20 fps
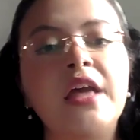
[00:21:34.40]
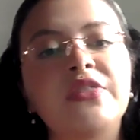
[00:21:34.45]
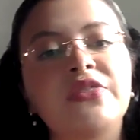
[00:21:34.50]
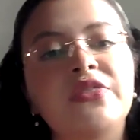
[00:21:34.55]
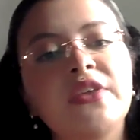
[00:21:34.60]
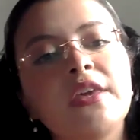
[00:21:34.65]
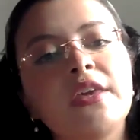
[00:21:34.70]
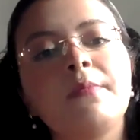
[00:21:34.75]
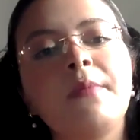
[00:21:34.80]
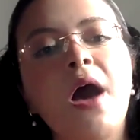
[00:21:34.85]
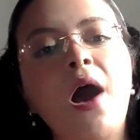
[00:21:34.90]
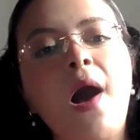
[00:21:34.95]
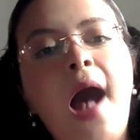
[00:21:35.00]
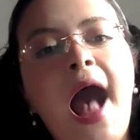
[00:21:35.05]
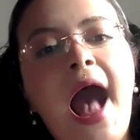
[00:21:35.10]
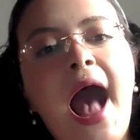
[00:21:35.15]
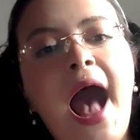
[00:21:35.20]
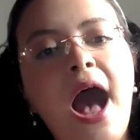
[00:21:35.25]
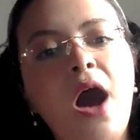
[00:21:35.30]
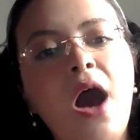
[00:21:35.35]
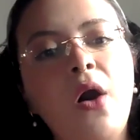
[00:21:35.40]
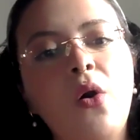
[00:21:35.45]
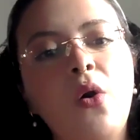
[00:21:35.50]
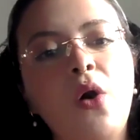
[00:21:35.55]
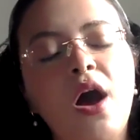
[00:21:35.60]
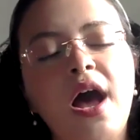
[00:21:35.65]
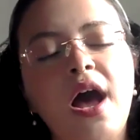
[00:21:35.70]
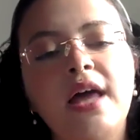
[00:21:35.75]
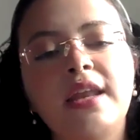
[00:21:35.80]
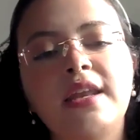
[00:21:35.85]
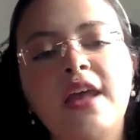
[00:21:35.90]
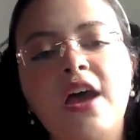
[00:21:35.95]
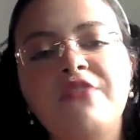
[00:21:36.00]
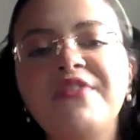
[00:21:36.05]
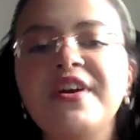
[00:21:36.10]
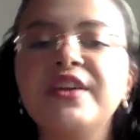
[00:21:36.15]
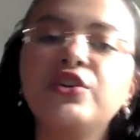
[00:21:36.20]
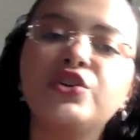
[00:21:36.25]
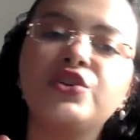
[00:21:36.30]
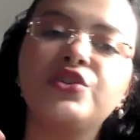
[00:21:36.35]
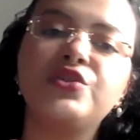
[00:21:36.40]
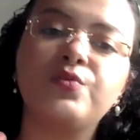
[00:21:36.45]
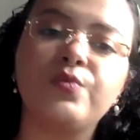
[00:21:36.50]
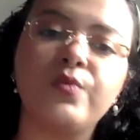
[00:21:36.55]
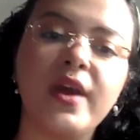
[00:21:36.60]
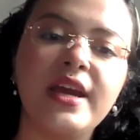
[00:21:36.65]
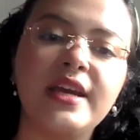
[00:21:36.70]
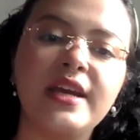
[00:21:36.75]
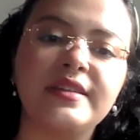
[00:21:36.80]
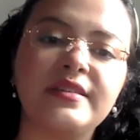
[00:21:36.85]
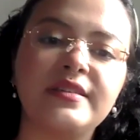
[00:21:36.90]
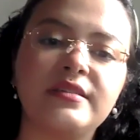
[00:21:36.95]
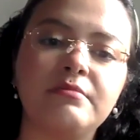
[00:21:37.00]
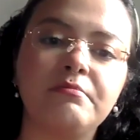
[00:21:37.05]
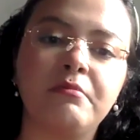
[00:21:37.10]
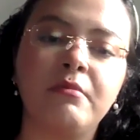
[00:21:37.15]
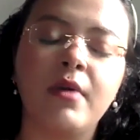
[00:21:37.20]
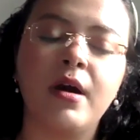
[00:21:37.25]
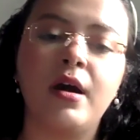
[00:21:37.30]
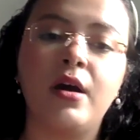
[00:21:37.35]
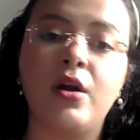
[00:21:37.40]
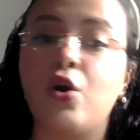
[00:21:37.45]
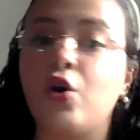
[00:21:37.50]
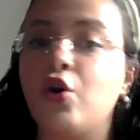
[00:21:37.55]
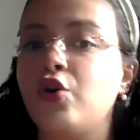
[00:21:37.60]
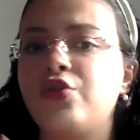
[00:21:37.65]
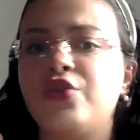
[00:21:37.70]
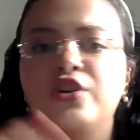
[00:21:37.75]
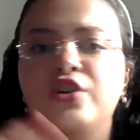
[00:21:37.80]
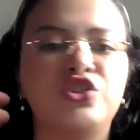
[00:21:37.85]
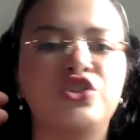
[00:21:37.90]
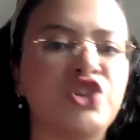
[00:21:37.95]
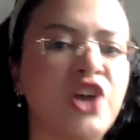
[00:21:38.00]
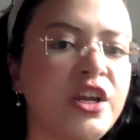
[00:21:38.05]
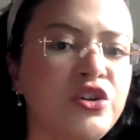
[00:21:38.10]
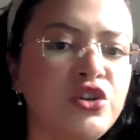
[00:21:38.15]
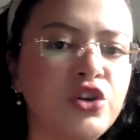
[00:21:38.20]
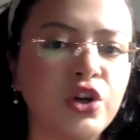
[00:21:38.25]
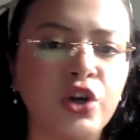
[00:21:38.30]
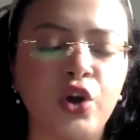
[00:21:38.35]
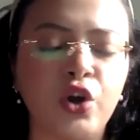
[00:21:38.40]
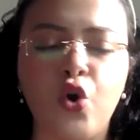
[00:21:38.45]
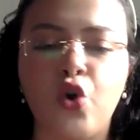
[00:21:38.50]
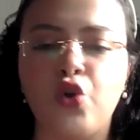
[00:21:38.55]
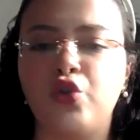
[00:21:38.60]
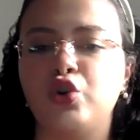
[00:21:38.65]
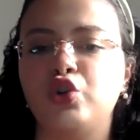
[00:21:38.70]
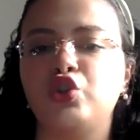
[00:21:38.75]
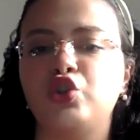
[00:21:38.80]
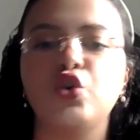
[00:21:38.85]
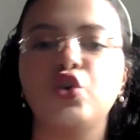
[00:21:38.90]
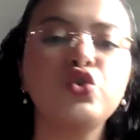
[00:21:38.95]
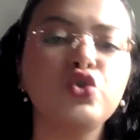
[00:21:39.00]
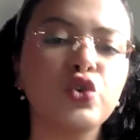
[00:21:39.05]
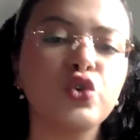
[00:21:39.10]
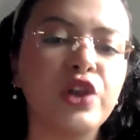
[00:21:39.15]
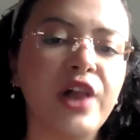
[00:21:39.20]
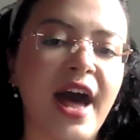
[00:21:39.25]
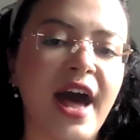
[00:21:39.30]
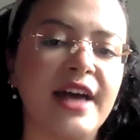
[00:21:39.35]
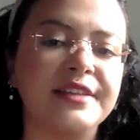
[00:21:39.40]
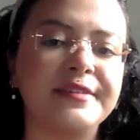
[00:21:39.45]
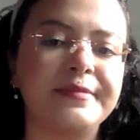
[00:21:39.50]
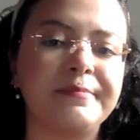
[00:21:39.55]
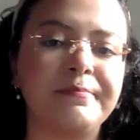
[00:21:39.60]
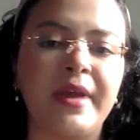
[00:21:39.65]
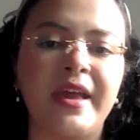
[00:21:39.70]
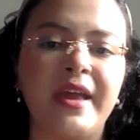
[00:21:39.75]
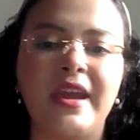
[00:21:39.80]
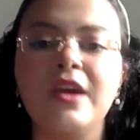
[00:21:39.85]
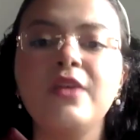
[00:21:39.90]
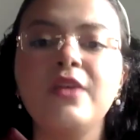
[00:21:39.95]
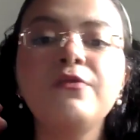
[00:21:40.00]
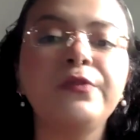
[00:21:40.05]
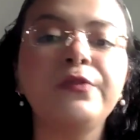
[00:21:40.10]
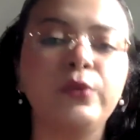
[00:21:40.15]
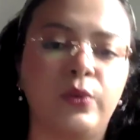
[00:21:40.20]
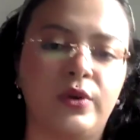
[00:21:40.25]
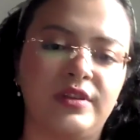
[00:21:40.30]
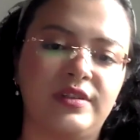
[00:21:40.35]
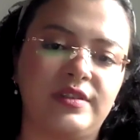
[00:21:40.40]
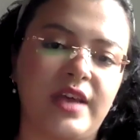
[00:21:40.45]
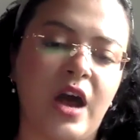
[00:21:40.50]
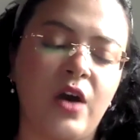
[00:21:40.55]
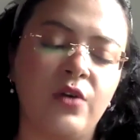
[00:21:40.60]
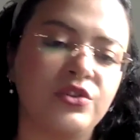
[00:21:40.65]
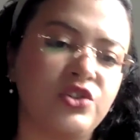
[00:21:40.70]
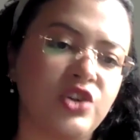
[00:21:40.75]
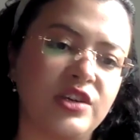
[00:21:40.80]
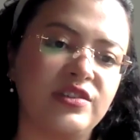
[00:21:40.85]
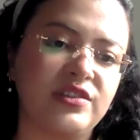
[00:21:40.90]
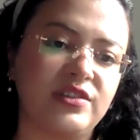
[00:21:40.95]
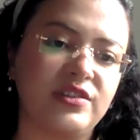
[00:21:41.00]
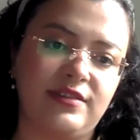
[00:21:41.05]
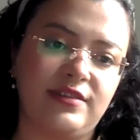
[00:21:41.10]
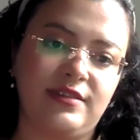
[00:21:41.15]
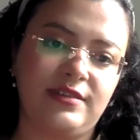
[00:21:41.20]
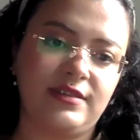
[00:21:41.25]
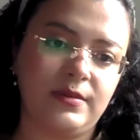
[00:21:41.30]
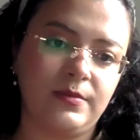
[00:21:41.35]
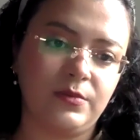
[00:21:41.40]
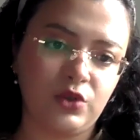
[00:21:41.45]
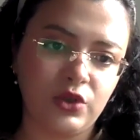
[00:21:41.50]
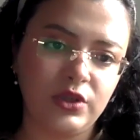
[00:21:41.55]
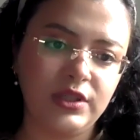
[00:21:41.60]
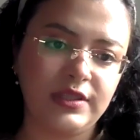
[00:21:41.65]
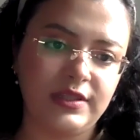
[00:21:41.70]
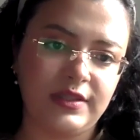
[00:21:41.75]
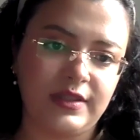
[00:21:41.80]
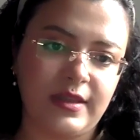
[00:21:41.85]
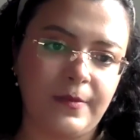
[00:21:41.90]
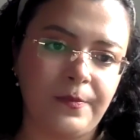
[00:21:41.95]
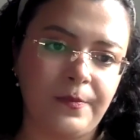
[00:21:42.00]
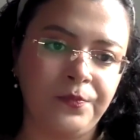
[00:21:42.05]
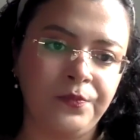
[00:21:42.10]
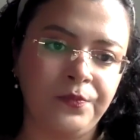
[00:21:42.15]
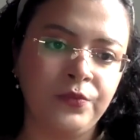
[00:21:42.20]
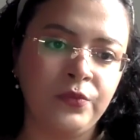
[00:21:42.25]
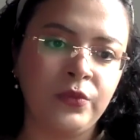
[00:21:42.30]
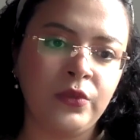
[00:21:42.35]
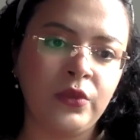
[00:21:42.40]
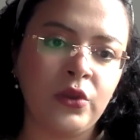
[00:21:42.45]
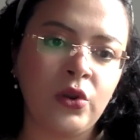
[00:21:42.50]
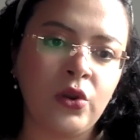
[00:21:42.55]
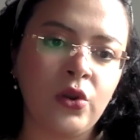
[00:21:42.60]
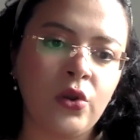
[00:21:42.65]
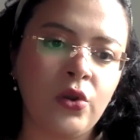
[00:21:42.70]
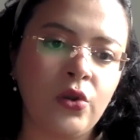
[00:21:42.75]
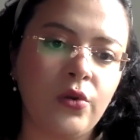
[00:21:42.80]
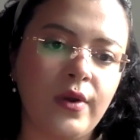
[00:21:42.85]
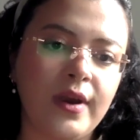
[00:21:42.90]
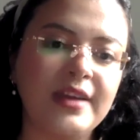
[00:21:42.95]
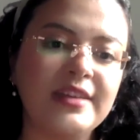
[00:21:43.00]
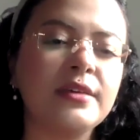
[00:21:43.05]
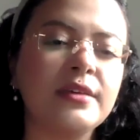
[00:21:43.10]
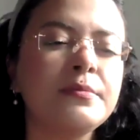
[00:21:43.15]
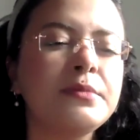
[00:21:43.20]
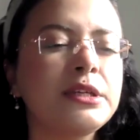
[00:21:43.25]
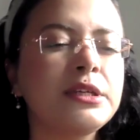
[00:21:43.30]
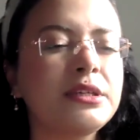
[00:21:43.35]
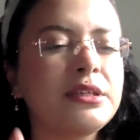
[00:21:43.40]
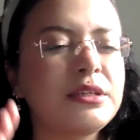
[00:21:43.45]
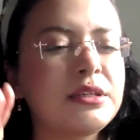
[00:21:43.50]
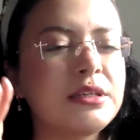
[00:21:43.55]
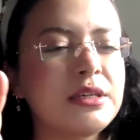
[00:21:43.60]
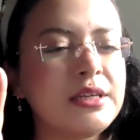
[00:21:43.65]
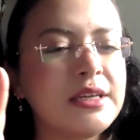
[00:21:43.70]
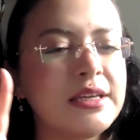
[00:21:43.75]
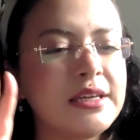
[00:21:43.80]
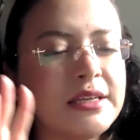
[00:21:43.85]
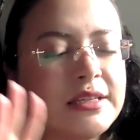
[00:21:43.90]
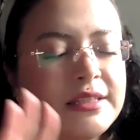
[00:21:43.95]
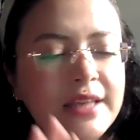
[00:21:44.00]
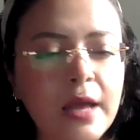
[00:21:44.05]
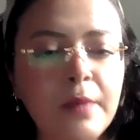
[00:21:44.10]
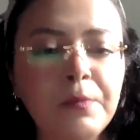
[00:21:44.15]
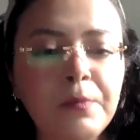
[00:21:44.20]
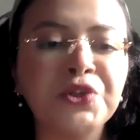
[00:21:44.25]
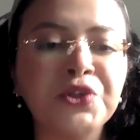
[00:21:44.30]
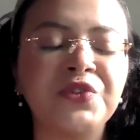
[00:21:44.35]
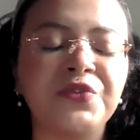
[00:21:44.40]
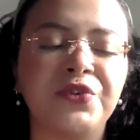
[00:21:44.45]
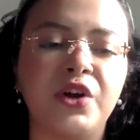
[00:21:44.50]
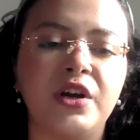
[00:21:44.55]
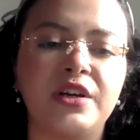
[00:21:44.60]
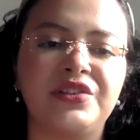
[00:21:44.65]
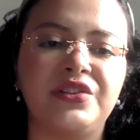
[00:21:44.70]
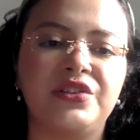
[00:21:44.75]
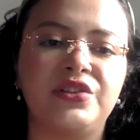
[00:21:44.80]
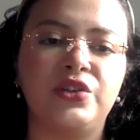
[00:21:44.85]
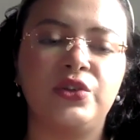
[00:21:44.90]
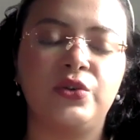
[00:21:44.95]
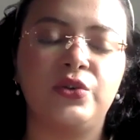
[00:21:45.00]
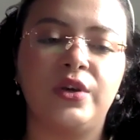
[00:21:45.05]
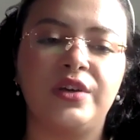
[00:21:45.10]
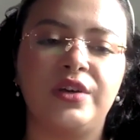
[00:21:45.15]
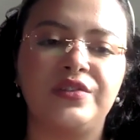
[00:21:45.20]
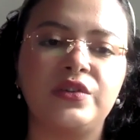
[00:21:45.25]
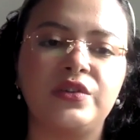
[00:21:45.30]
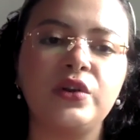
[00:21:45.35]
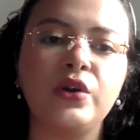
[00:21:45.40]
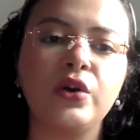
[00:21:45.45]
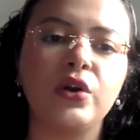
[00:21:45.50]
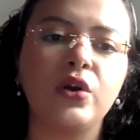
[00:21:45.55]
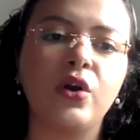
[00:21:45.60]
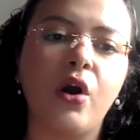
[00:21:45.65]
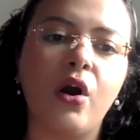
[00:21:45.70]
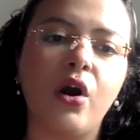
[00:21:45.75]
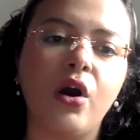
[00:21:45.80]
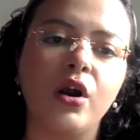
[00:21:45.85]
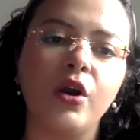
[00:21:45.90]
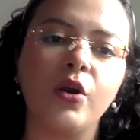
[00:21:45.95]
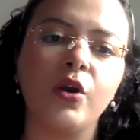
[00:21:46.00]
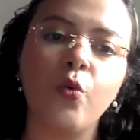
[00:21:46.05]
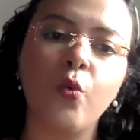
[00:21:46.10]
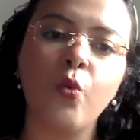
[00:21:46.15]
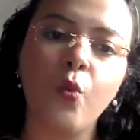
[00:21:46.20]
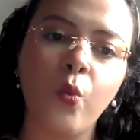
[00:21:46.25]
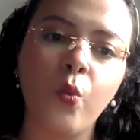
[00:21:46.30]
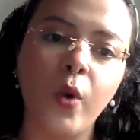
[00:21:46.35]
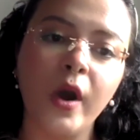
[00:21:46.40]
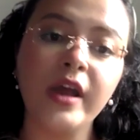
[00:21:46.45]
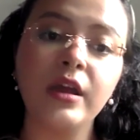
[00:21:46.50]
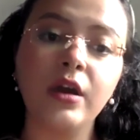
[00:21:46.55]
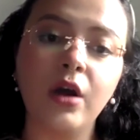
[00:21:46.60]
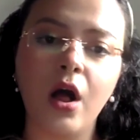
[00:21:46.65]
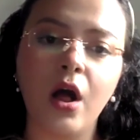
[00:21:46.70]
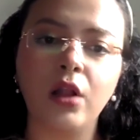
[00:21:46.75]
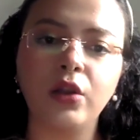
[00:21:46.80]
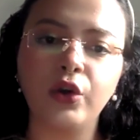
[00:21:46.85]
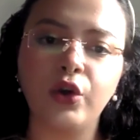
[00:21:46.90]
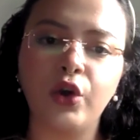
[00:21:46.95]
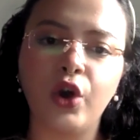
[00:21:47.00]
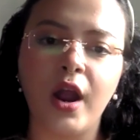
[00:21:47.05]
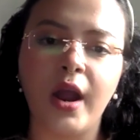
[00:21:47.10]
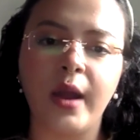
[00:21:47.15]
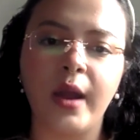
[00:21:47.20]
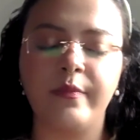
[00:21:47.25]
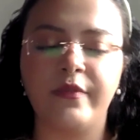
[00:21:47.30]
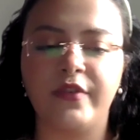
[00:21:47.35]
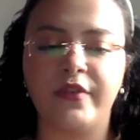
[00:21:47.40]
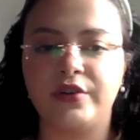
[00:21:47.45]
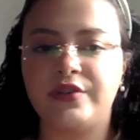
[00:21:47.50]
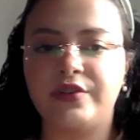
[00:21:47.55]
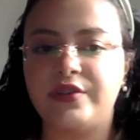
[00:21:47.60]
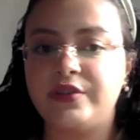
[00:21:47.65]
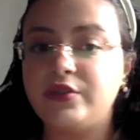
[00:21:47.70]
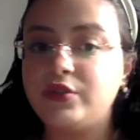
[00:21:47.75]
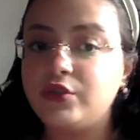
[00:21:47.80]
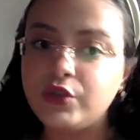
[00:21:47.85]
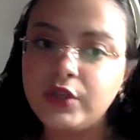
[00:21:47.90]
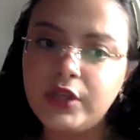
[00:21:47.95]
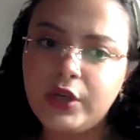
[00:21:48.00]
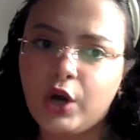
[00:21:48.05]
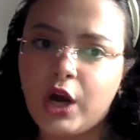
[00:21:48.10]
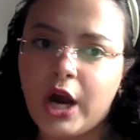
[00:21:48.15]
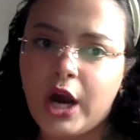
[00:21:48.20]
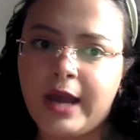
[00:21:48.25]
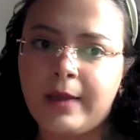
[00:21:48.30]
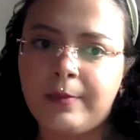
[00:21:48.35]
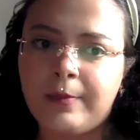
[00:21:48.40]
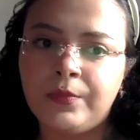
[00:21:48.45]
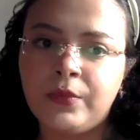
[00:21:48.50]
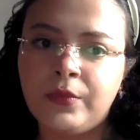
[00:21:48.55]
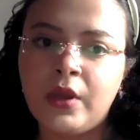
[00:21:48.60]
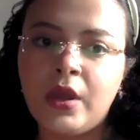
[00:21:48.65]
Think about how an offender's race might, or their gender or their social class may influence how the justice system treats them, right? Some examples for us to consider are white collar crime versus street crime,